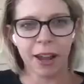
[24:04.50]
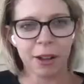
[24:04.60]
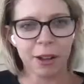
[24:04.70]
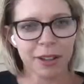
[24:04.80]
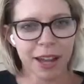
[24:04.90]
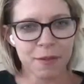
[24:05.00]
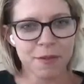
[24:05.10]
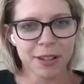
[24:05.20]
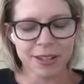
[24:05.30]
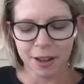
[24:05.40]
I got all kind of
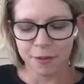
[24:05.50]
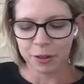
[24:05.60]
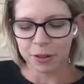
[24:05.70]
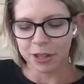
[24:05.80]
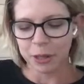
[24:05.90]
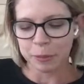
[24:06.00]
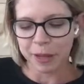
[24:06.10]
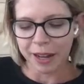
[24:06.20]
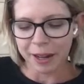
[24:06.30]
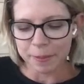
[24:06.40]
philosophical on you,
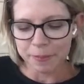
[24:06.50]
but